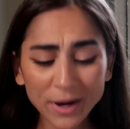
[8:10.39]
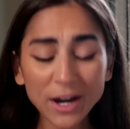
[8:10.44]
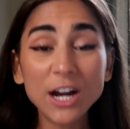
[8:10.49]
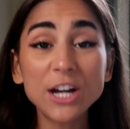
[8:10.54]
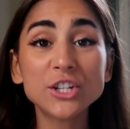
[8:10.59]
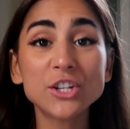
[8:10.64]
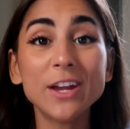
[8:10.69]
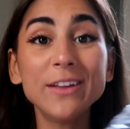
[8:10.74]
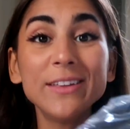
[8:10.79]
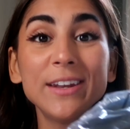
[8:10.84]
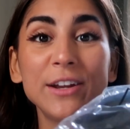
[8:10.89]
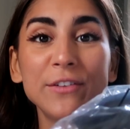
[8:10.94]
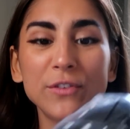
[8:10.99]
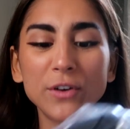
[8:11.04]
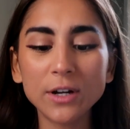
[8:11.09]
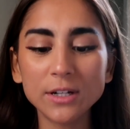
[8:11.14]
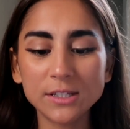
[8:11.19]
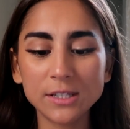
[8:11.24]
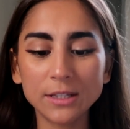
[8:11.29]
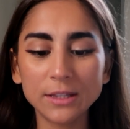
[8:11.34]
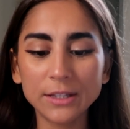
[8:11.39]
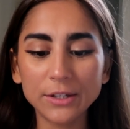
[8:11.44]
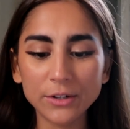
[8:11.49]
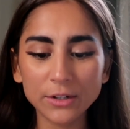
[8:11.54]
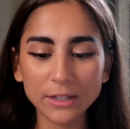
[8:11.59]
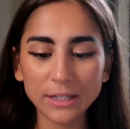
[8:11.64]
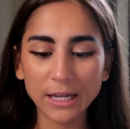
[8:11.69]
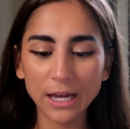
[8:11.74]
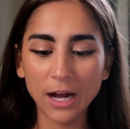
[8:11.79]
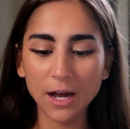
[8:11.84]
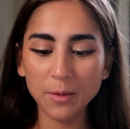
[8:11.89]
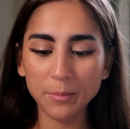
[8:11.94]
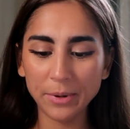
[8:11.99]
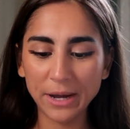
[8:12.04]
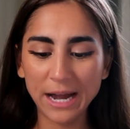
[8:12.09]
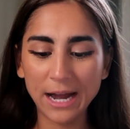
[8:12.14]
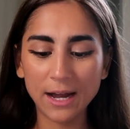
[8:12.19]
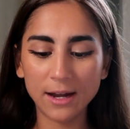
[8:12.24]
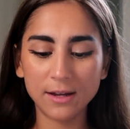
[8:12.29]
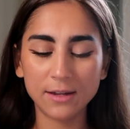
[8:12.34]
Oh my gosh, and then I forgot to literally
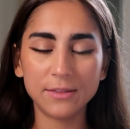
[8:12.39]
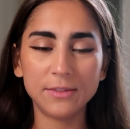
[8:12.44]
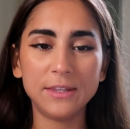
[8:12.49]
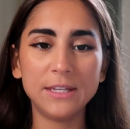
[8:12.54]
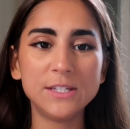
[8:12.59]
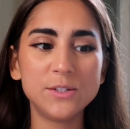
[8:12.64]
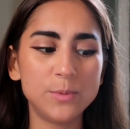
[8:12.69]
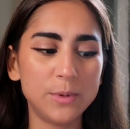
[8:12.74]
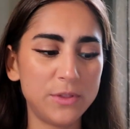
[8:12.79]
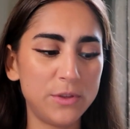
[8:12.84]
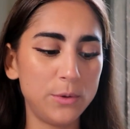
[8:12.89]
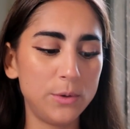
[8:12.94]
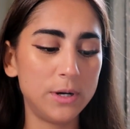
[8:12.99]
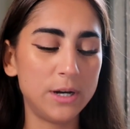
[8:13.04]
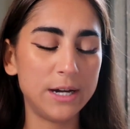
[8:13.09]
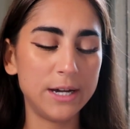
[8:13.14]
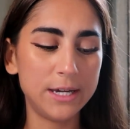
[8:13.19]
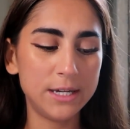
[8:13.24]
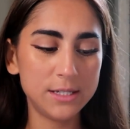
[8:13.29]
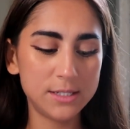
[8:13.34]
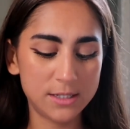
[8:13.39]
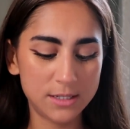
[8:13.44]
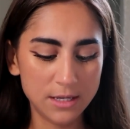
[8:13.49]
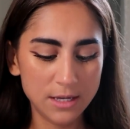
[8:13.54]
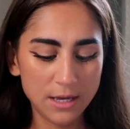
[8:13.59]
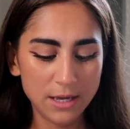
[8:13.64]
unpack these with you guys.